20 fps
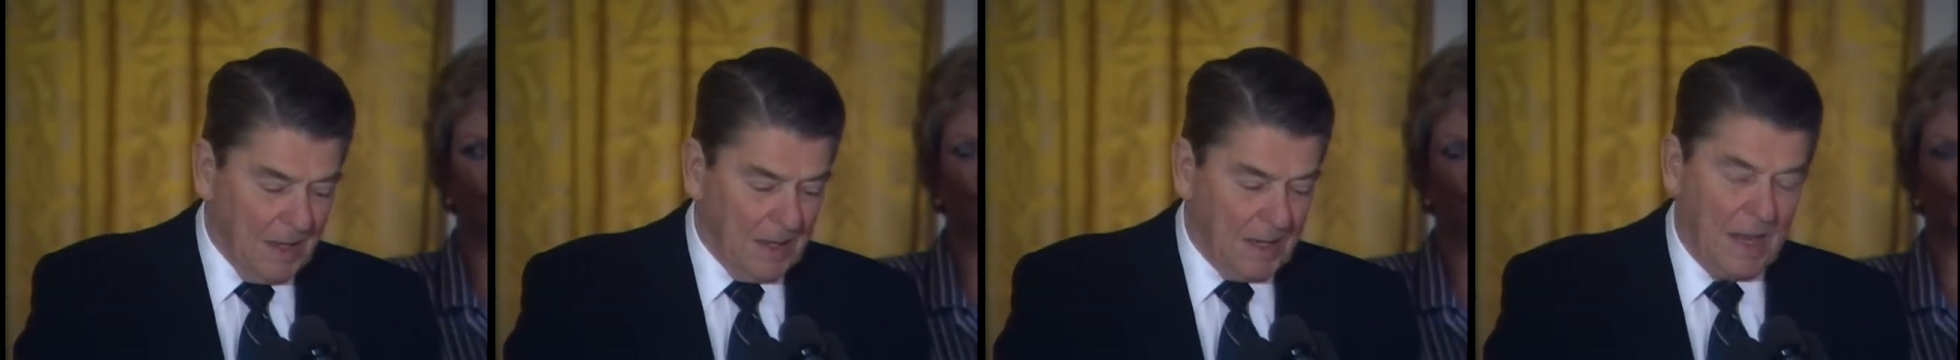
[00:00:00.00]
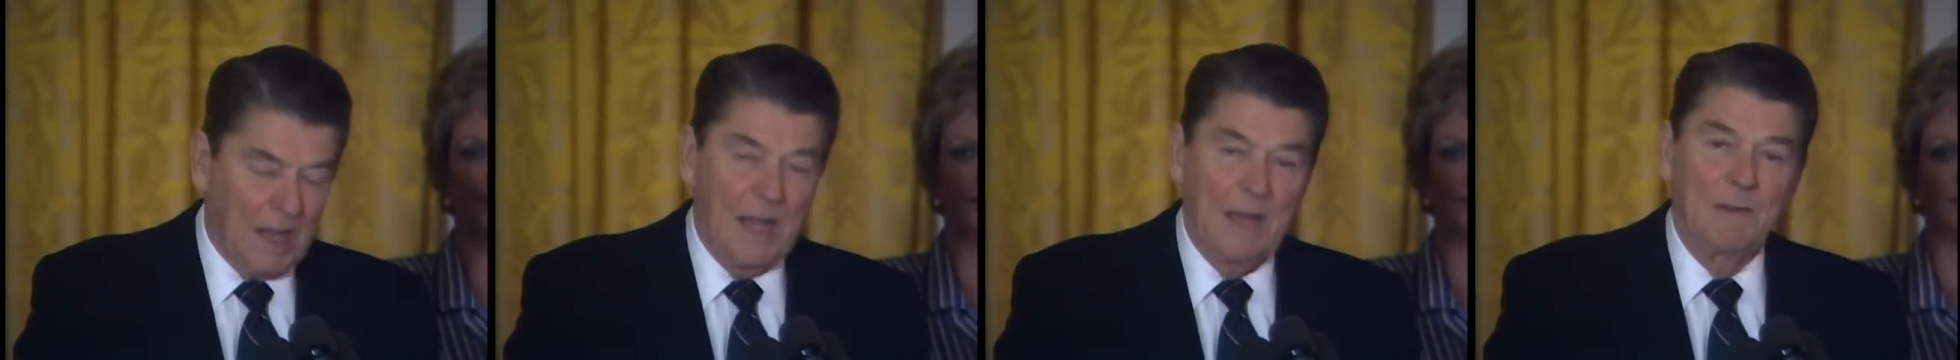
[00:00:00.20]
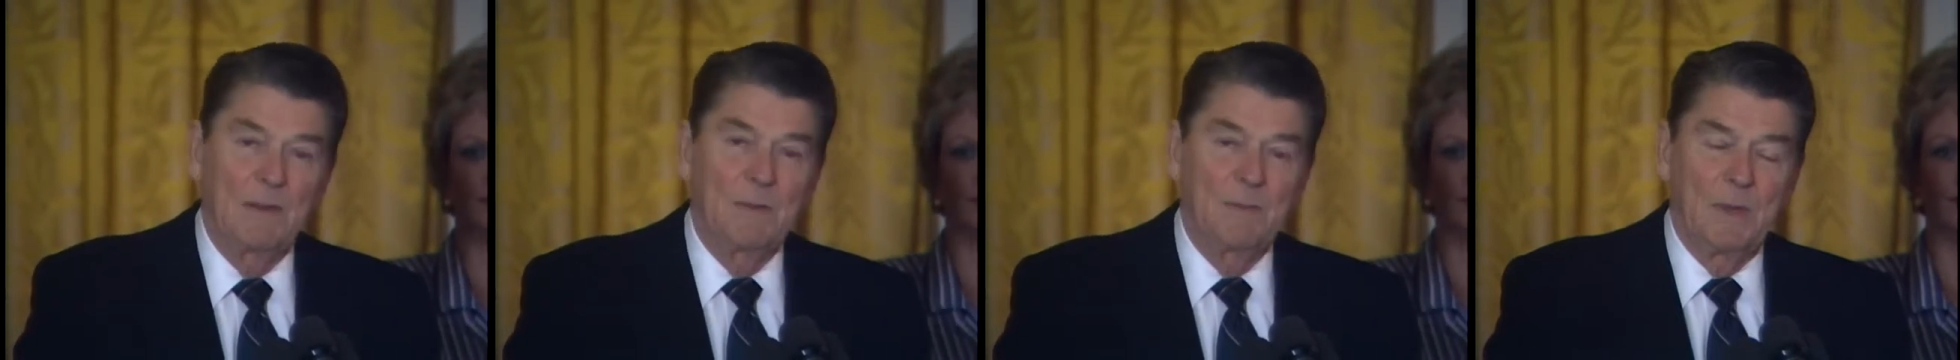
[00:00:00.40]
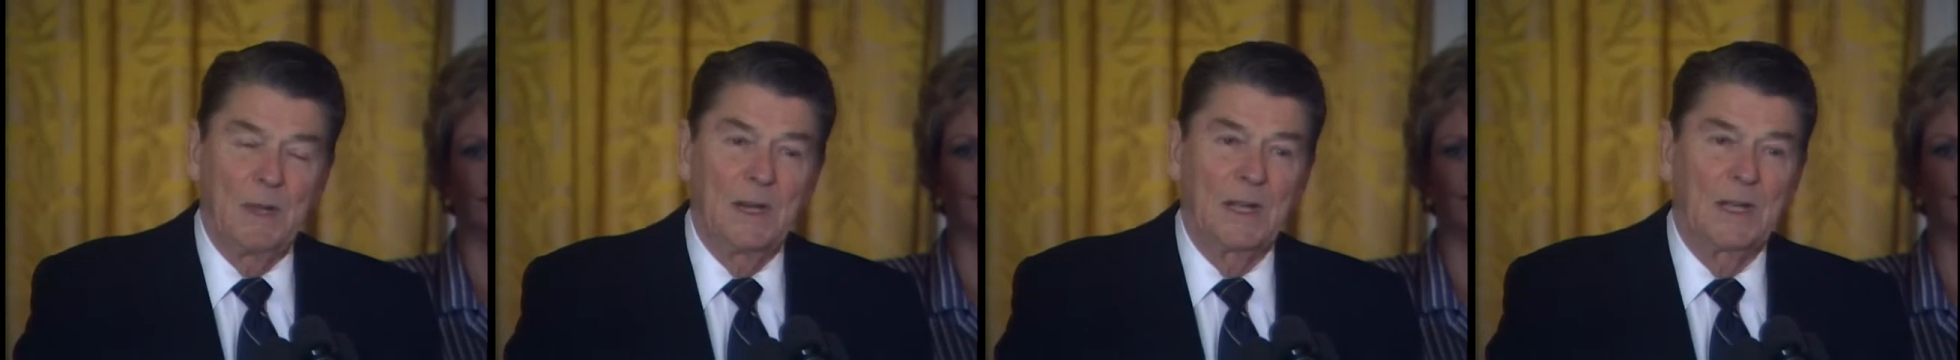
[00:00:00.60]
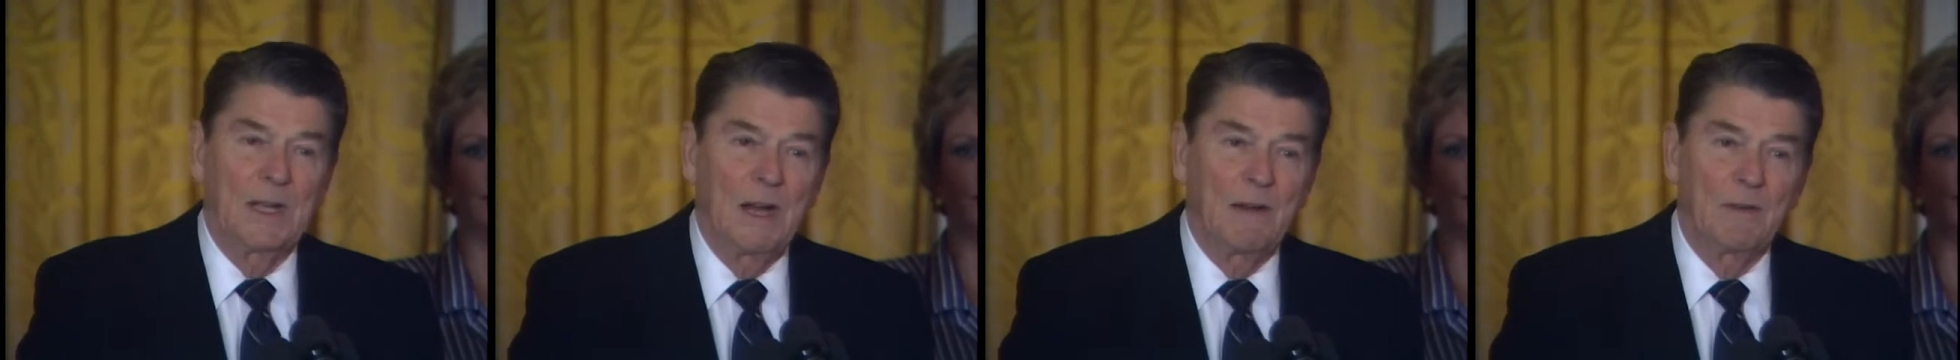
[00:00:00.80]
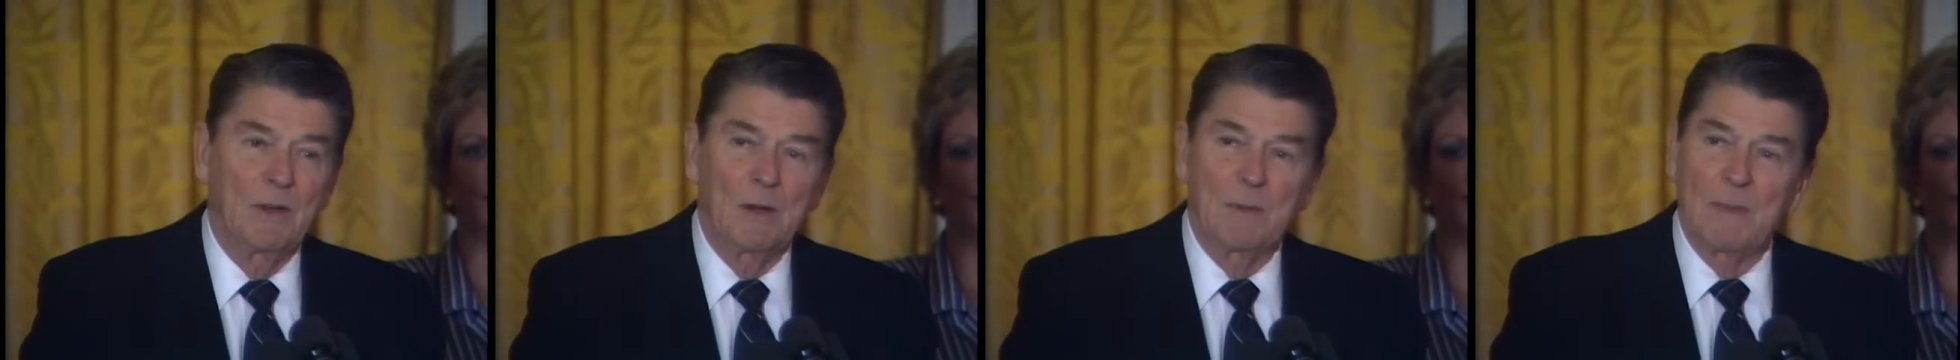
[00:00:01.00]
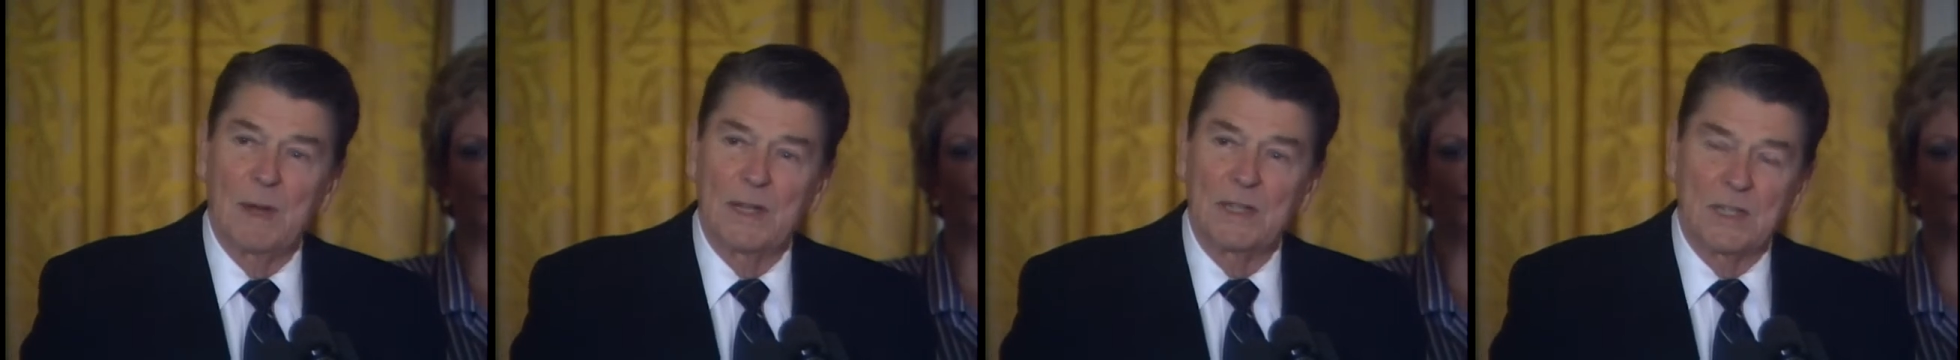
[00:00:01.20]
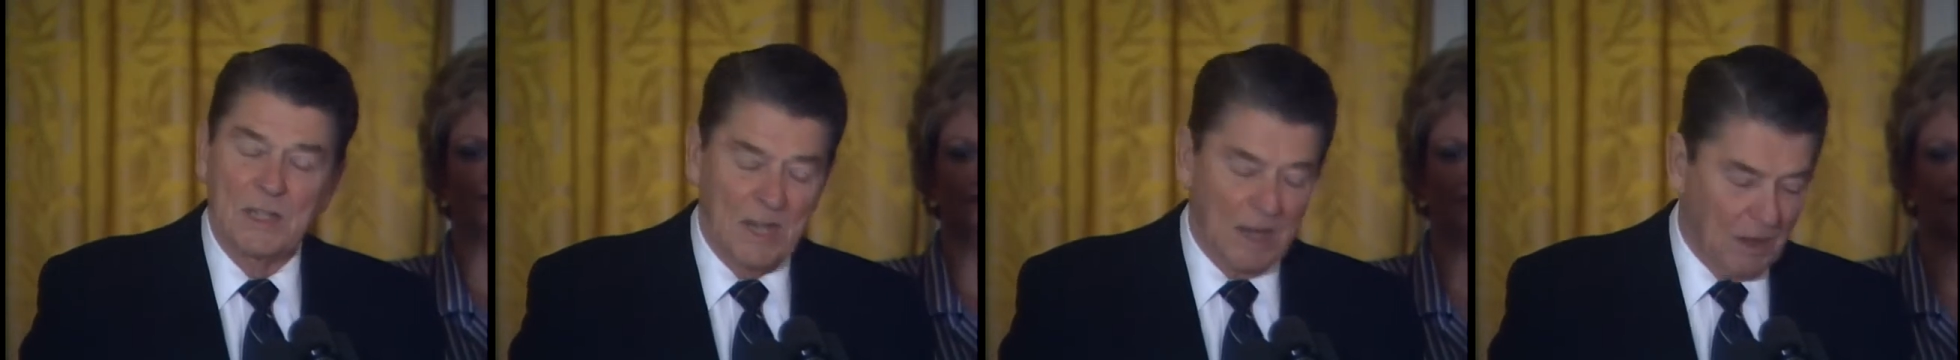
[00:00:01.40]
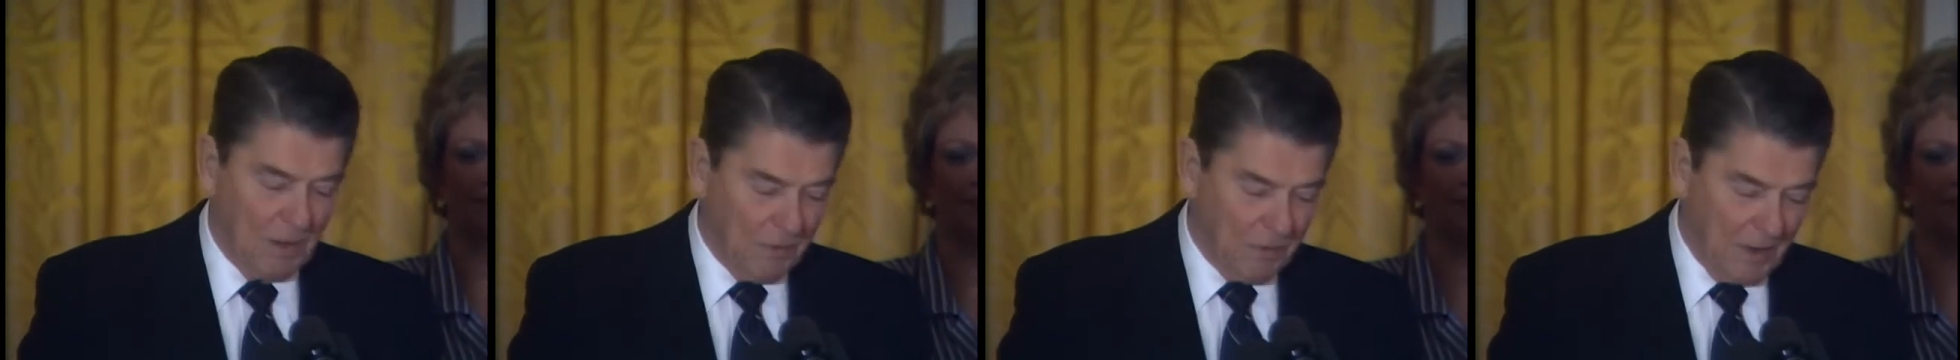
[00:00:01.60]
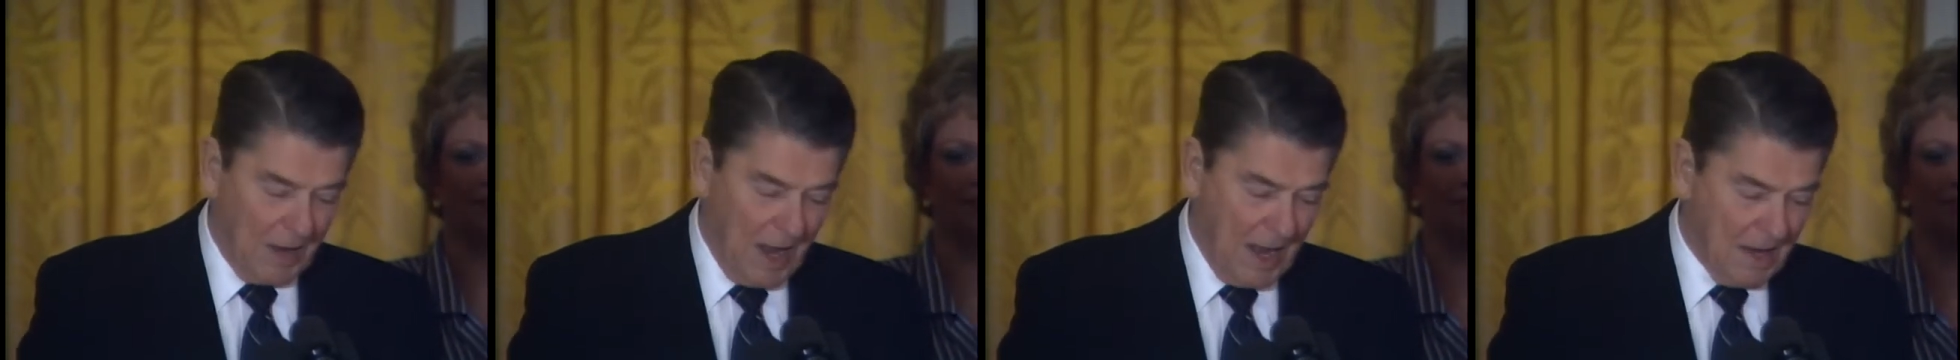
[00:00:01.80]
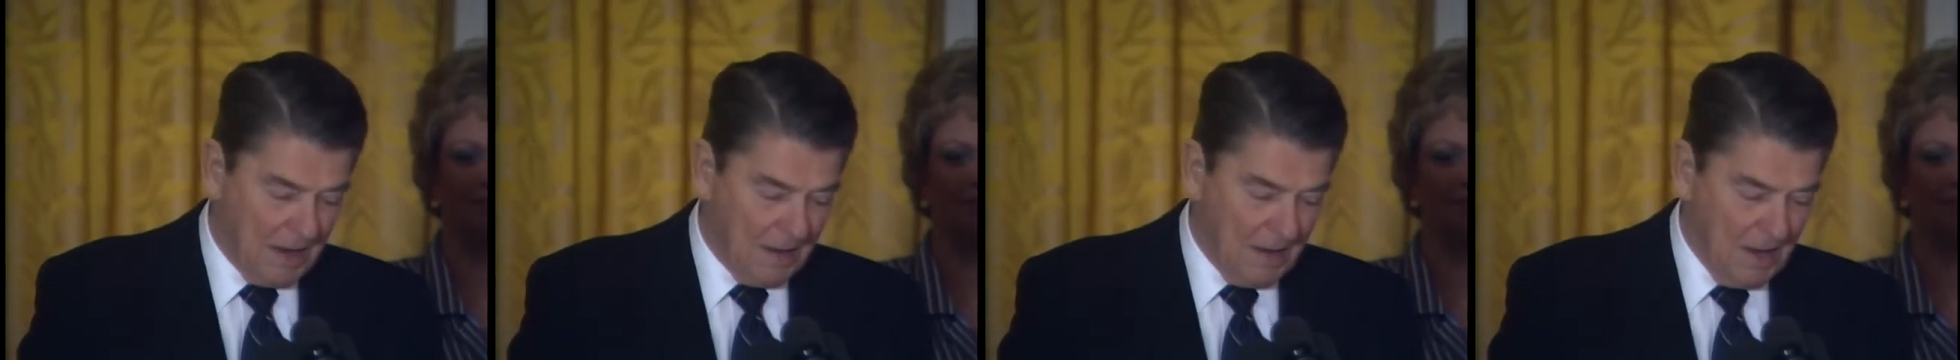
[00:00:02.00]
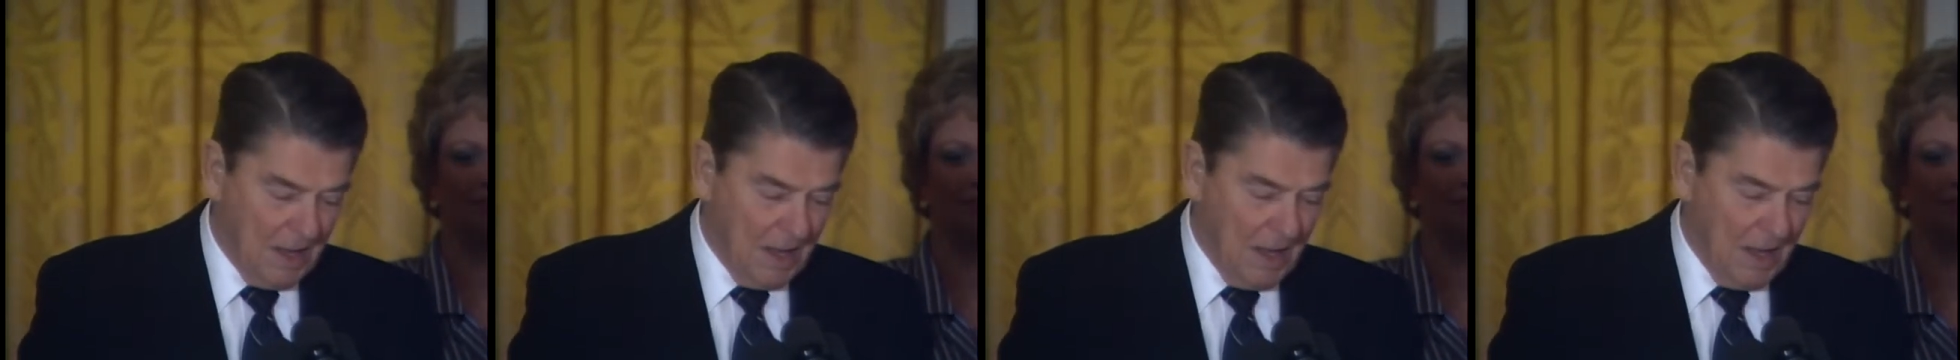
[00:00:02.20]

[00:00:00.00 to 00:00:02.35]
Now, having been a governor myself, I